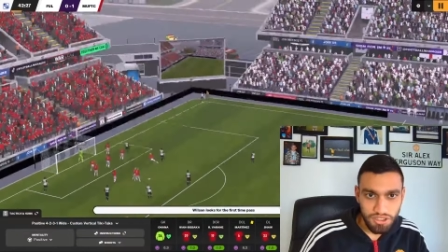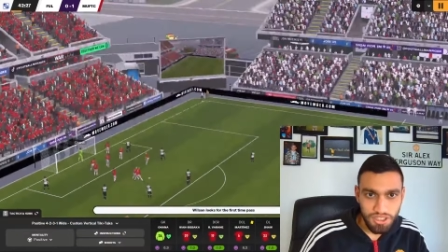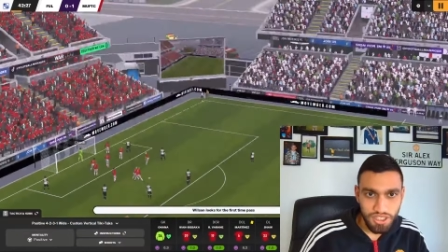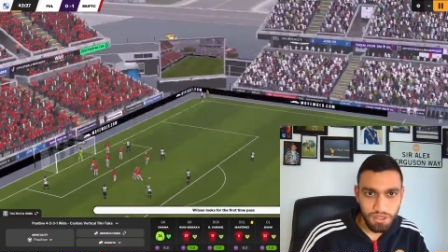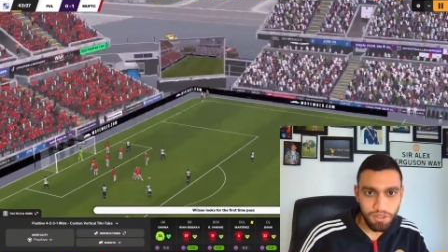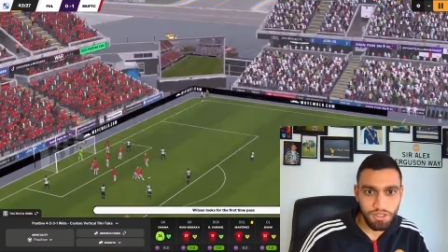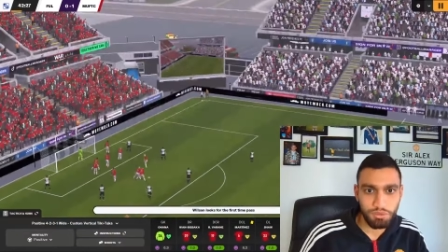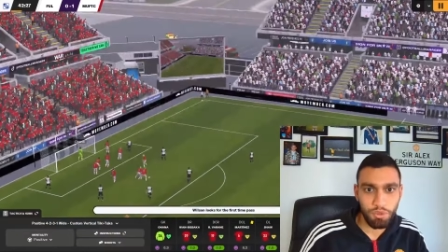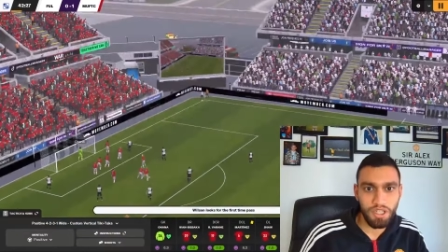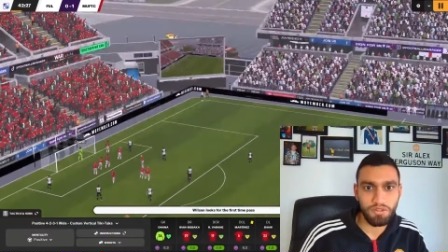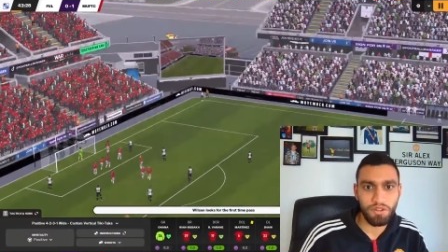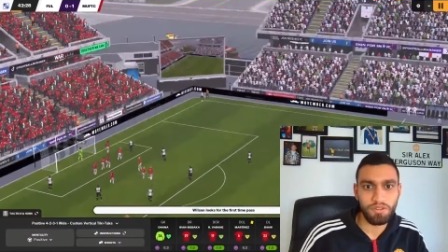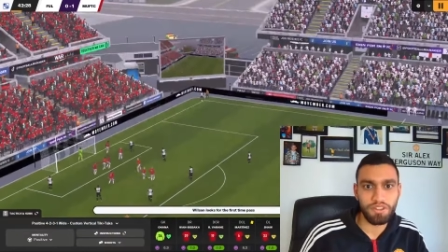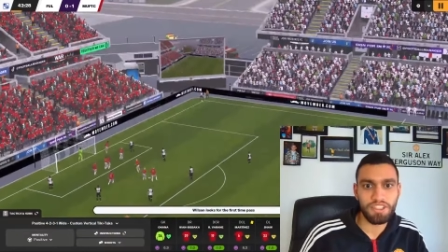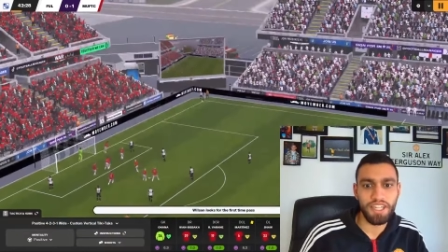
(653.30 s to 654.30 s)
see out this wave
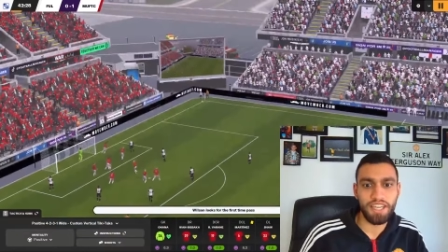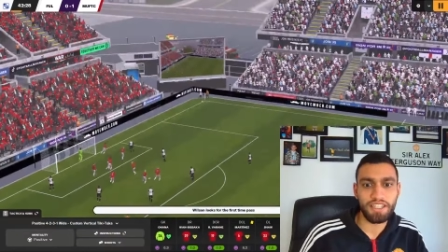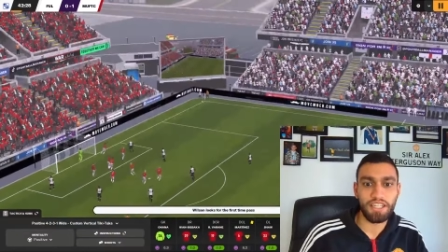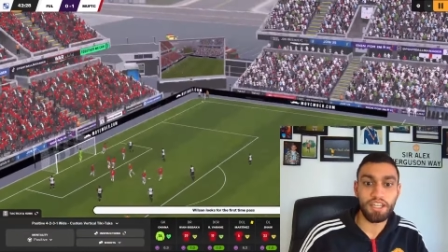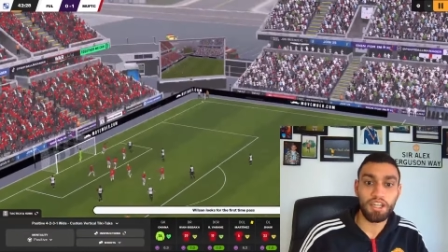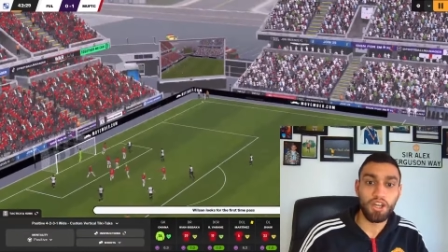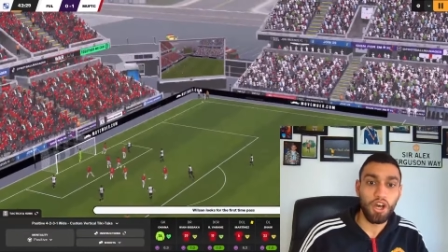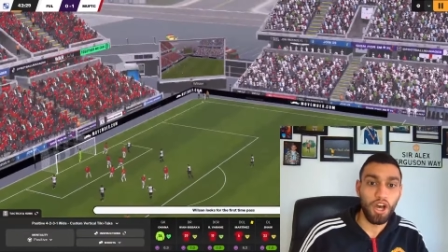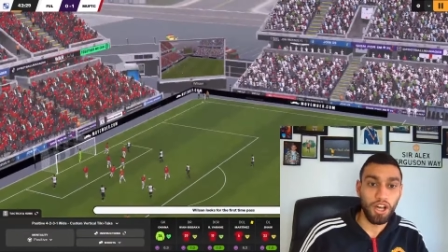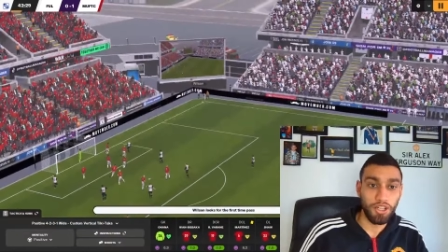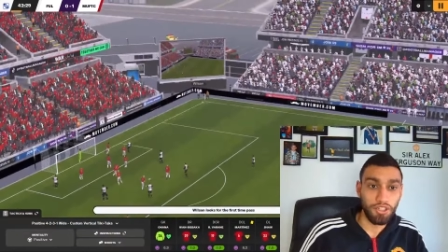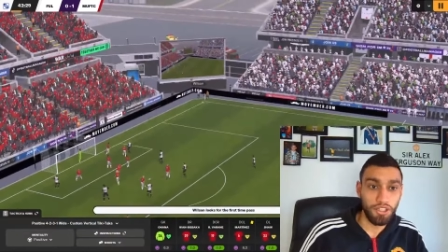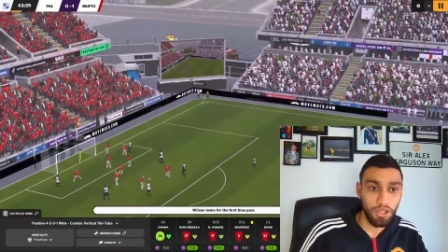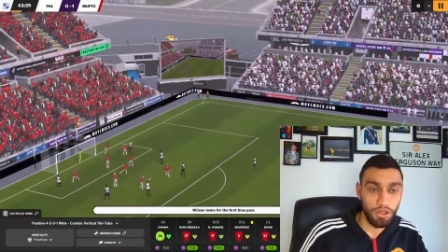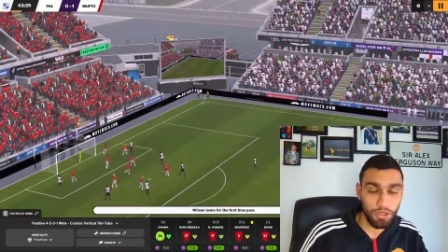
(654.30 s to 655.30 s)
of attack.
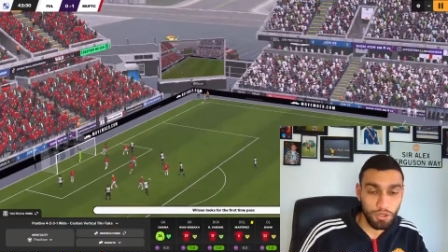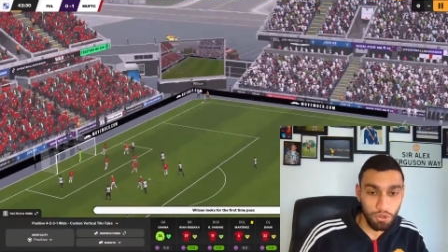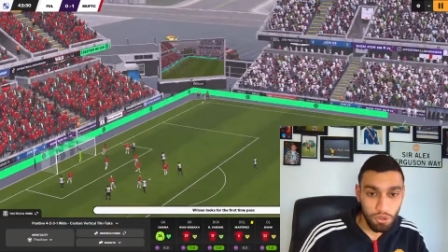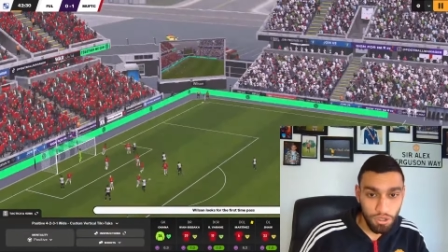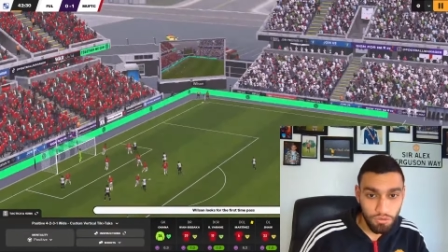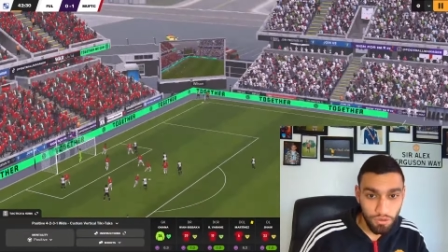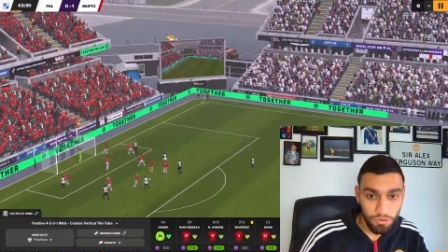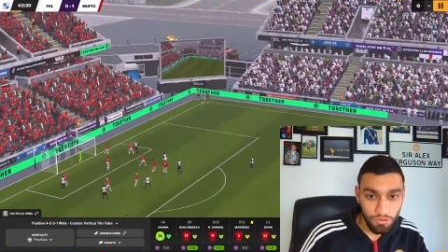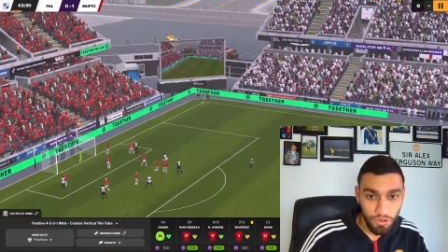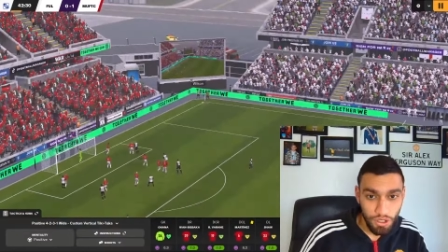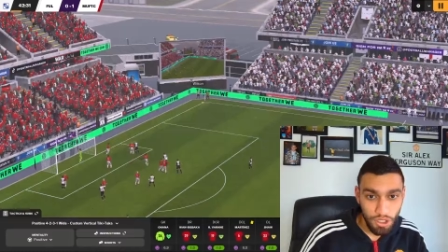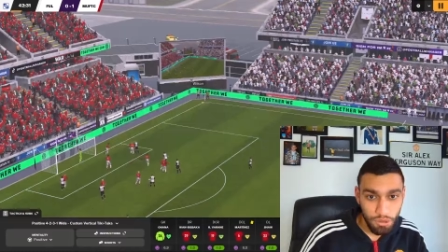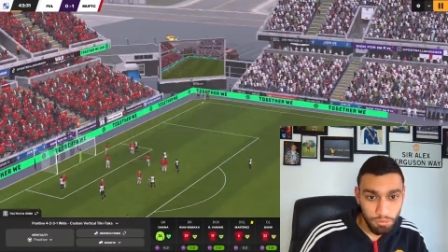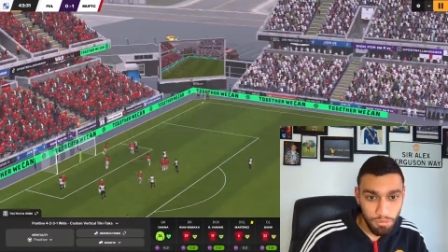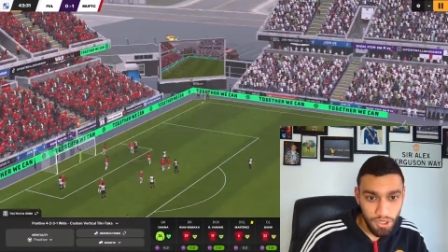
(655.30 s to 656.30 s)
Another corner for
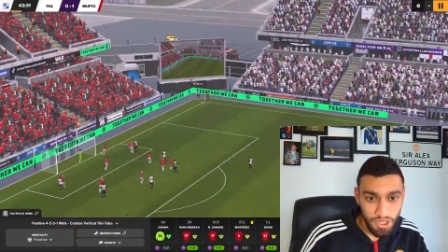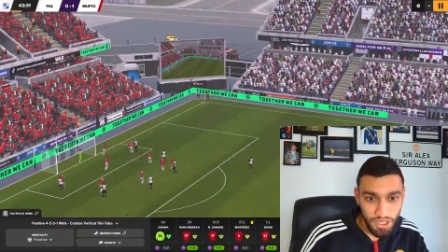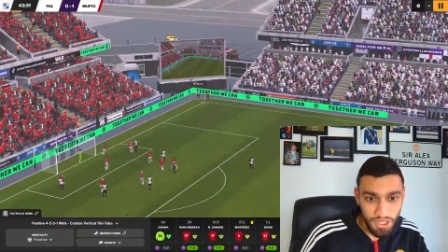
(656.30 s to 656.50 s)
Fulham.